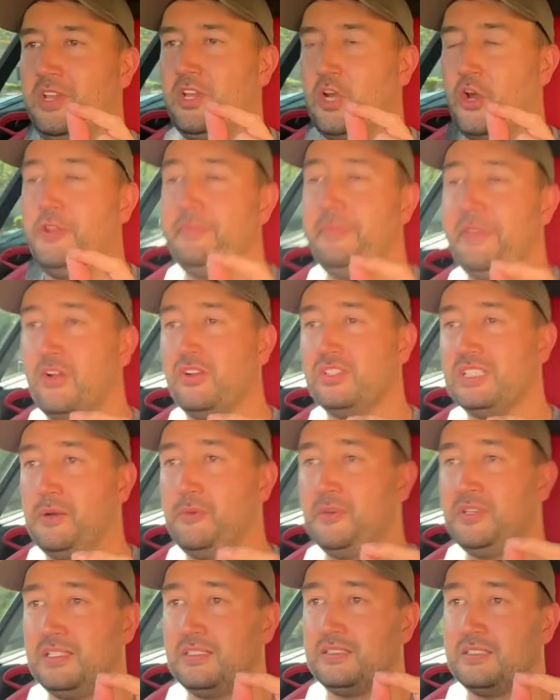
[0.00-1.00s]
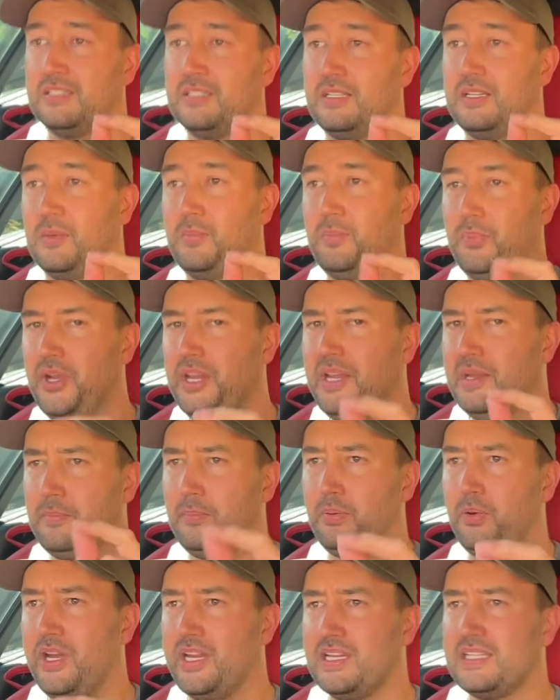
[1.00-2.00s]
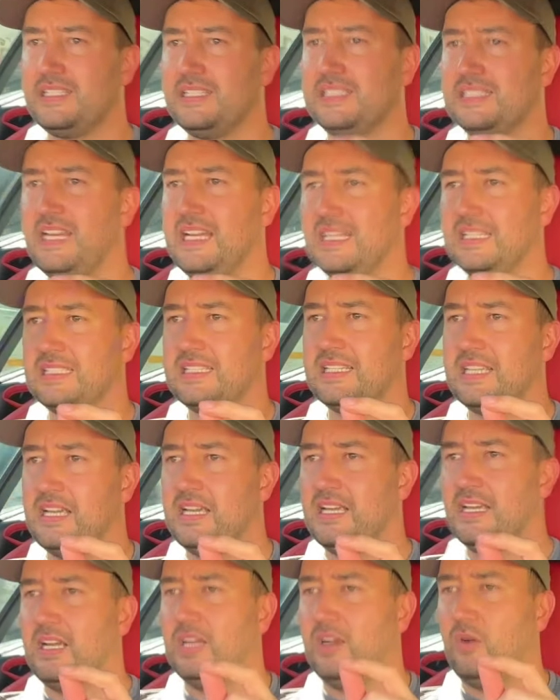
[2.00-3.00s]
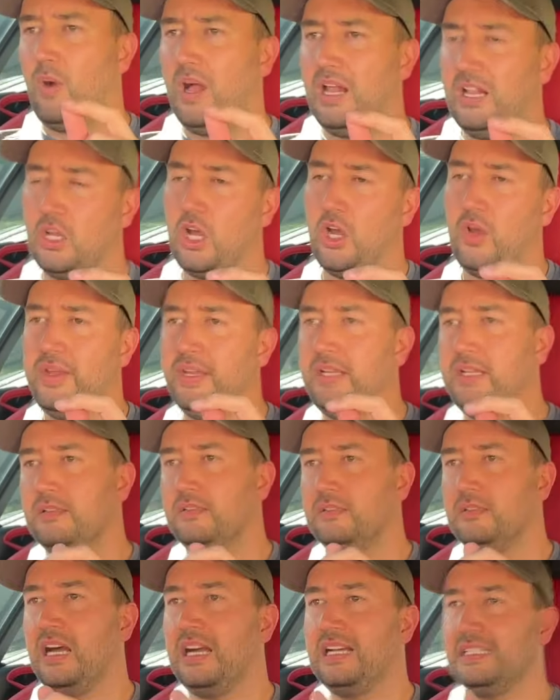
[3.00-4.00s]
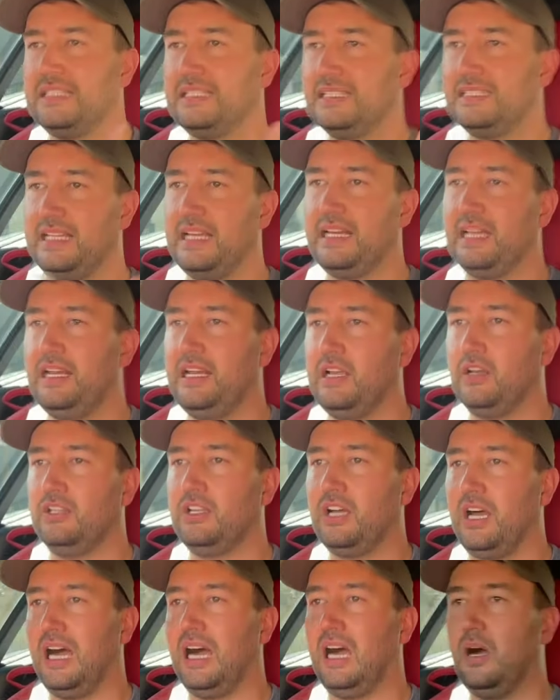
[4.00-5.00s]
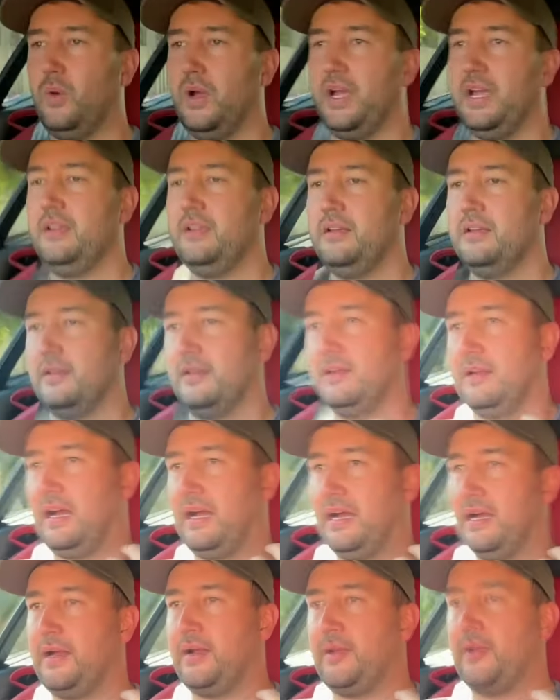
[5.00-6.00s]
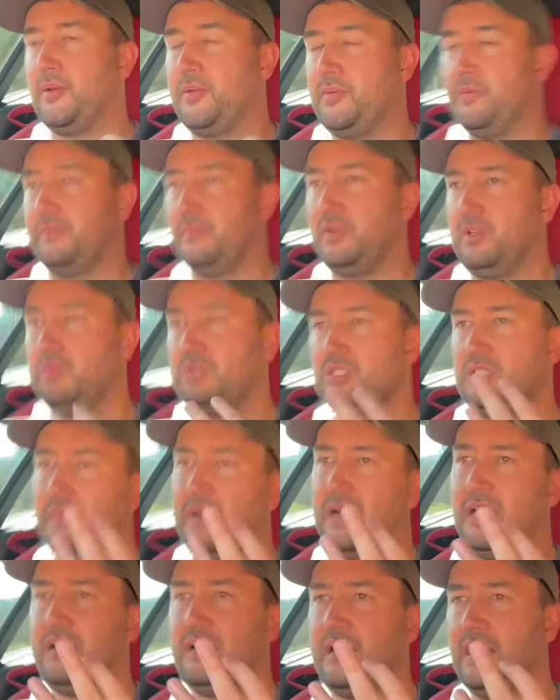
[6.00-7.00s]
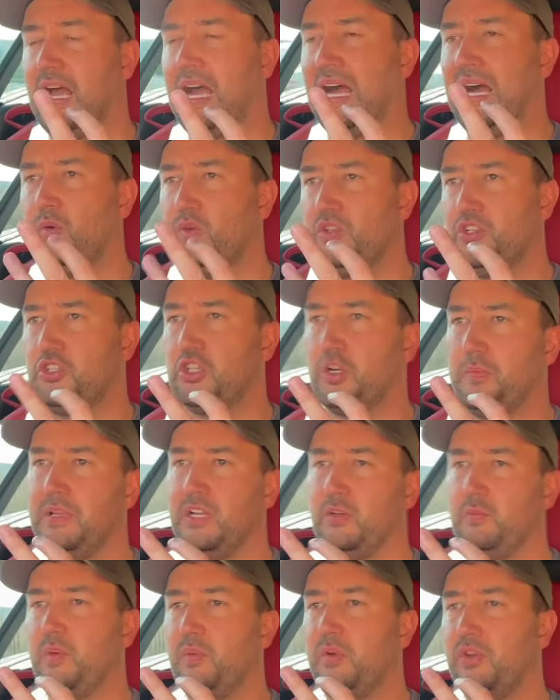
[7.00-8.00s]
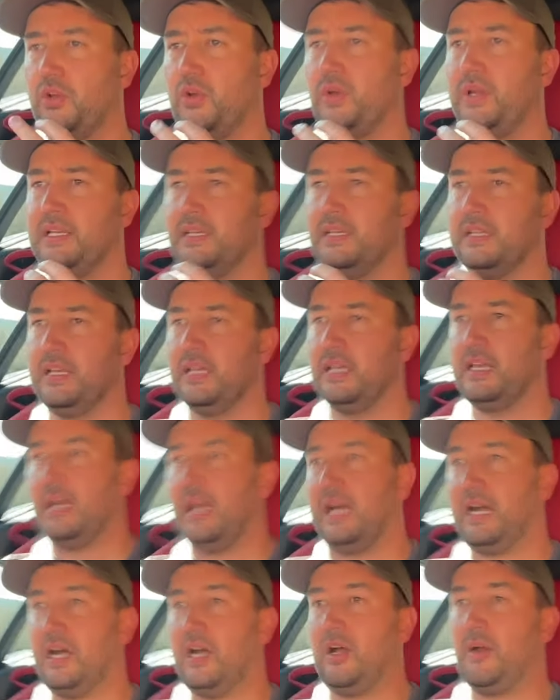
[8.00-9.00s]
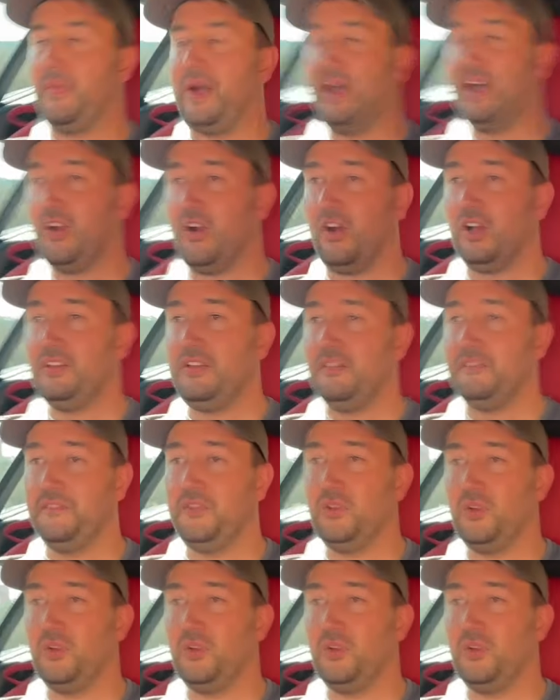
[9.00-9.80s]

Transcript: only because I was pretty impressed, is that while going nice and steadily on the highway, it was about an hour's trip that we were doing, I got the fuel